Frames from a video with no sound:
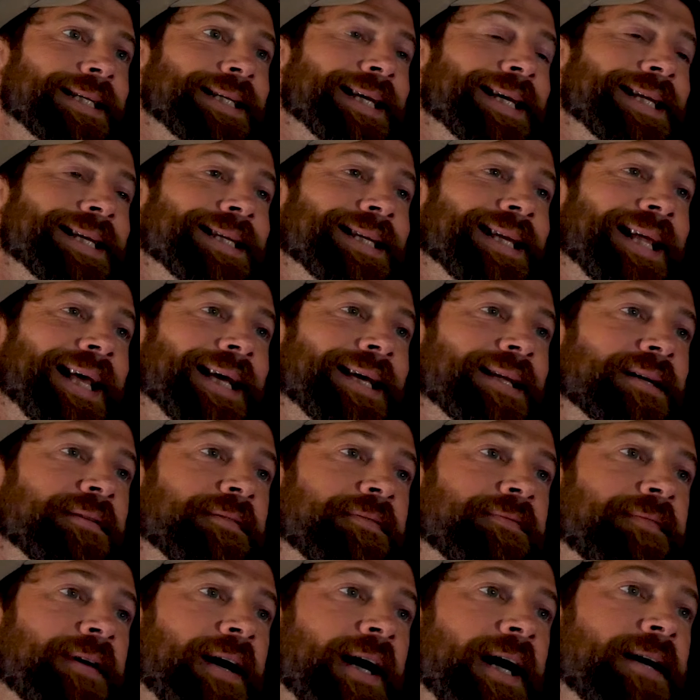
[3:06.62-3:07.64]
get
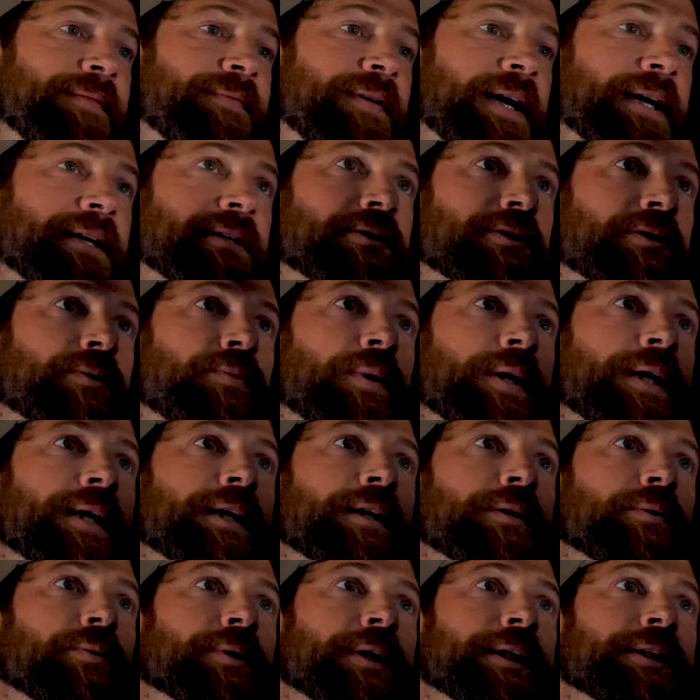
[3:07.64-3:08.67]
negative 5x
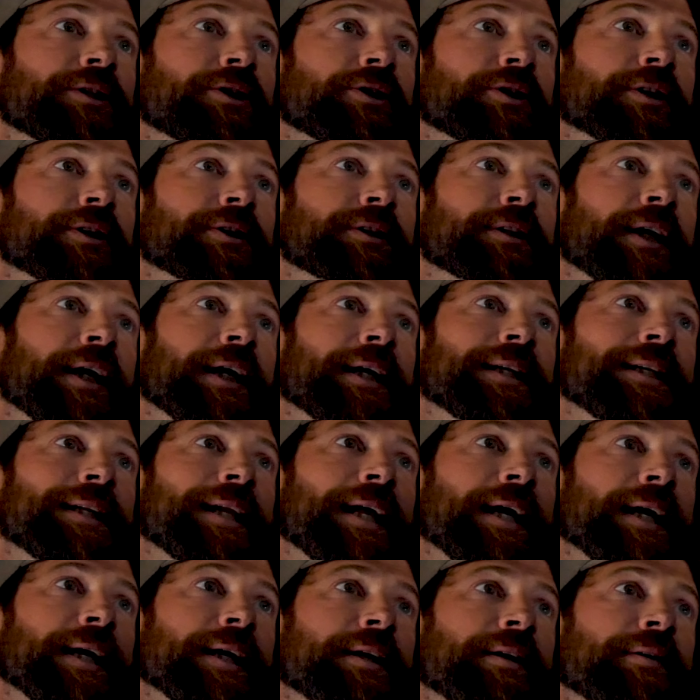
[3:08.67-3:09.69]
squared? Well, that's just a
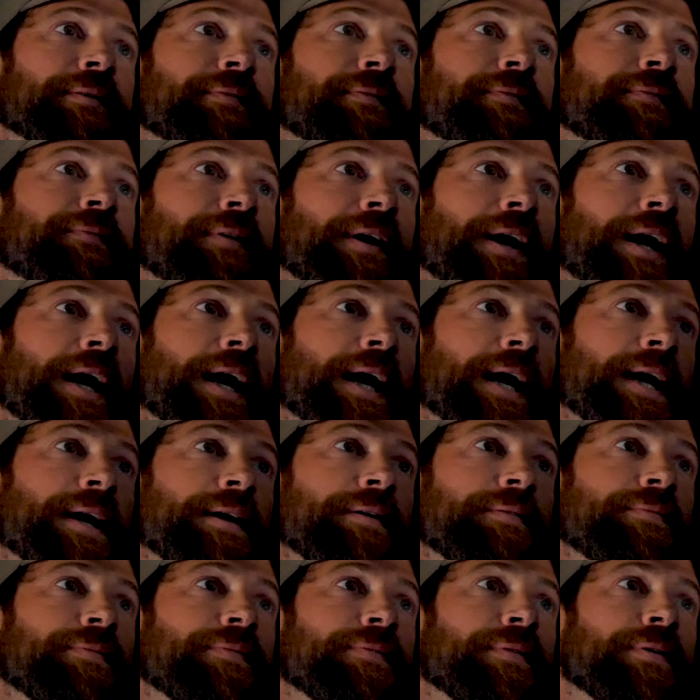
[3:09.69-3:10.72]
negative
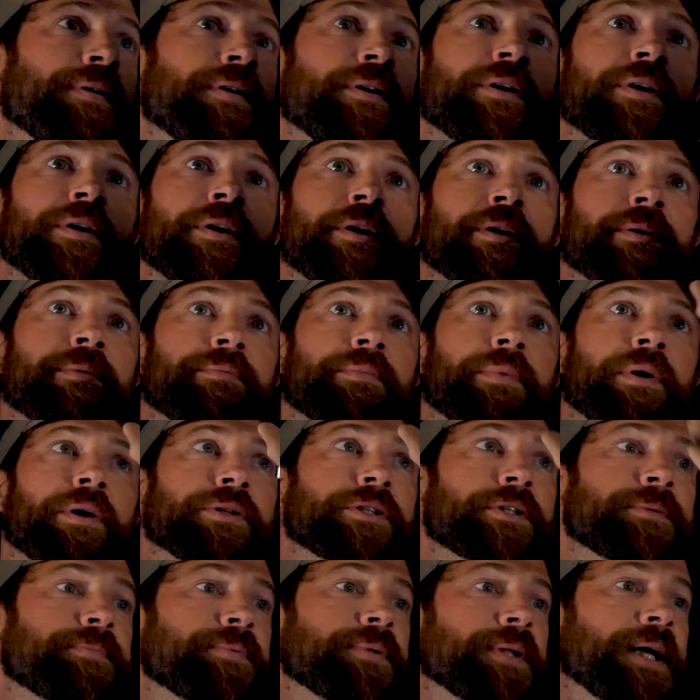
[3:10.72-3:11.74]
5.
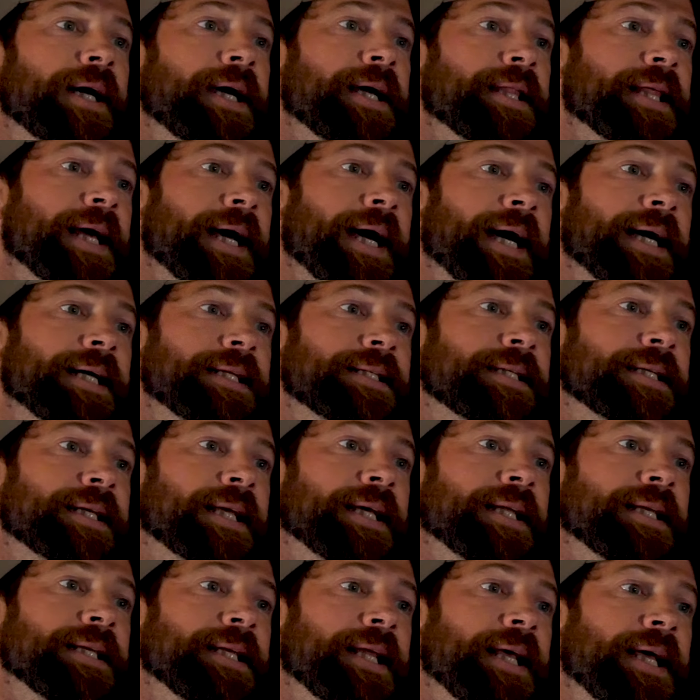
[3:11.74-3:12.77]
Multiply that to
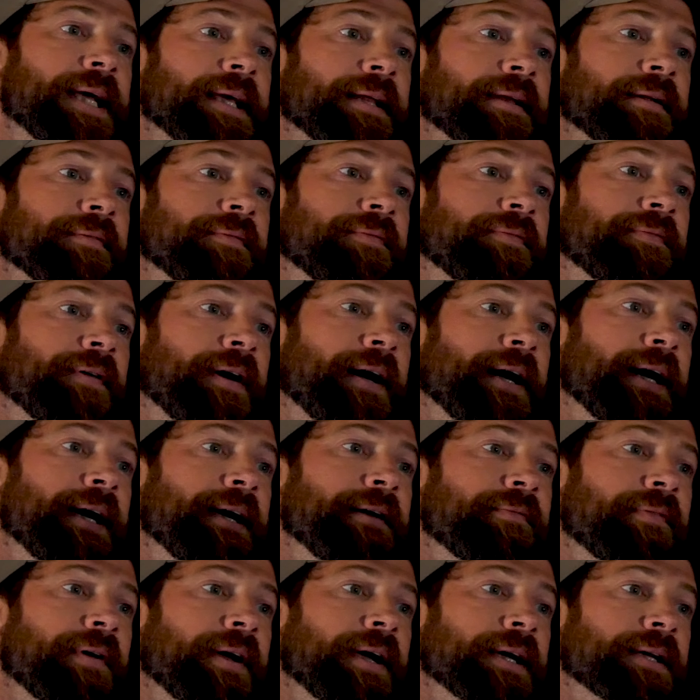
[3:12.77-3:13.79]
get negative
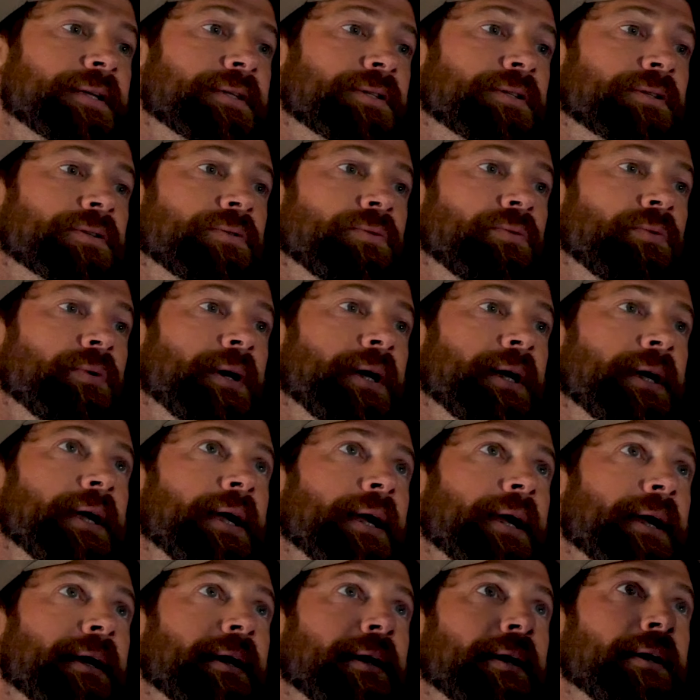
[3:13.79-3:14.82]
5x
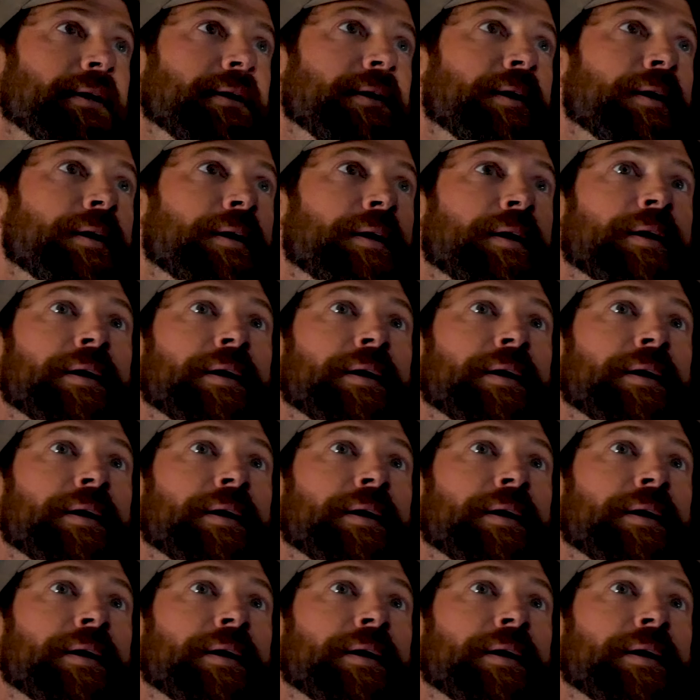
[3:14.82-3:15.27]
squared.